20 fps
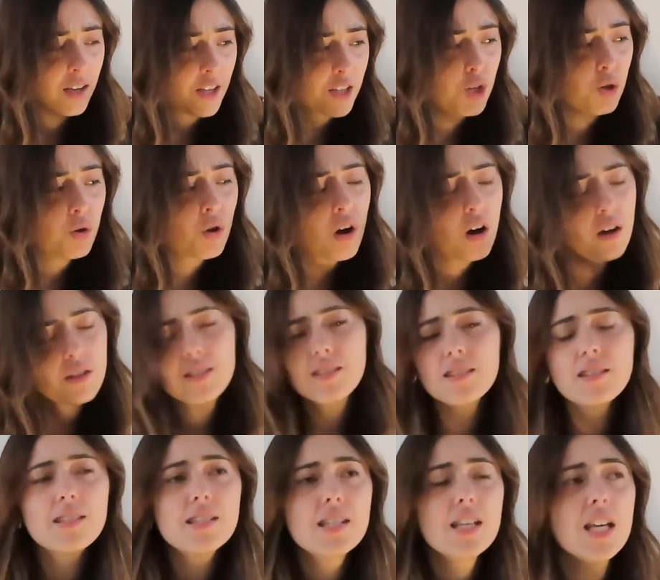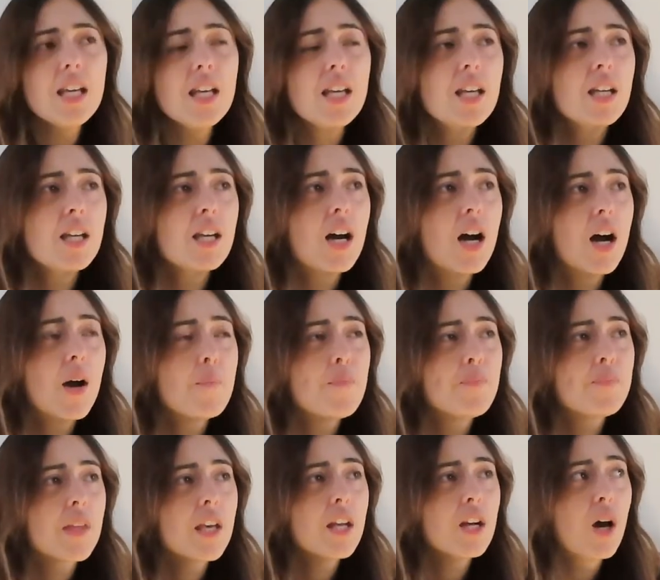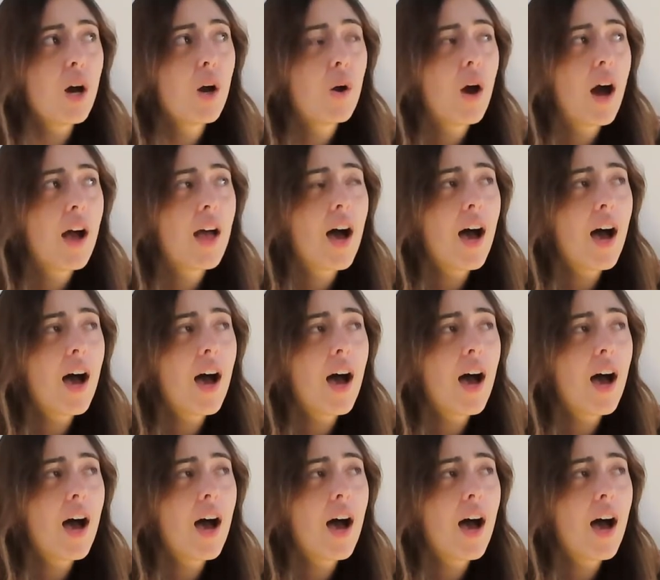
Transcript: you can't see, you know,